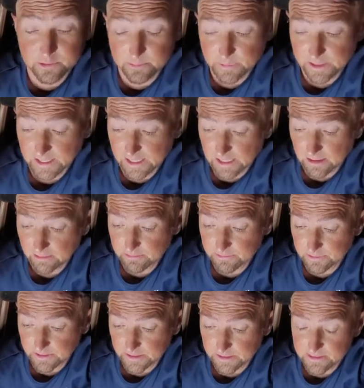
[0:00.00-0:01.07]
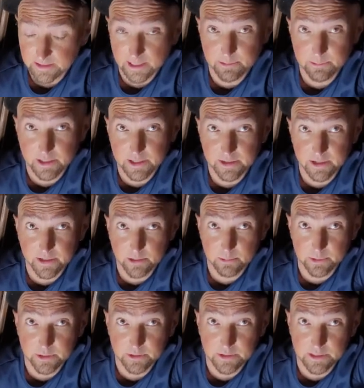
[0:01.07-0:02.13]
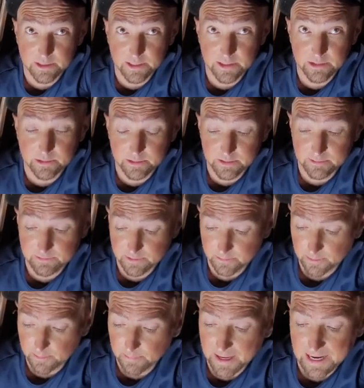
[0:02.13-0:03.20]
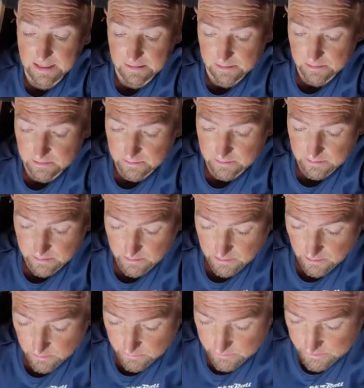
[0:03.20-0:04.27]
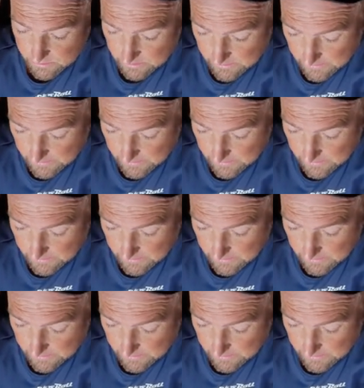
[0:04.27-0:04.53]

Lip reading: may have a side radiator where you can get to it from the back of the coach.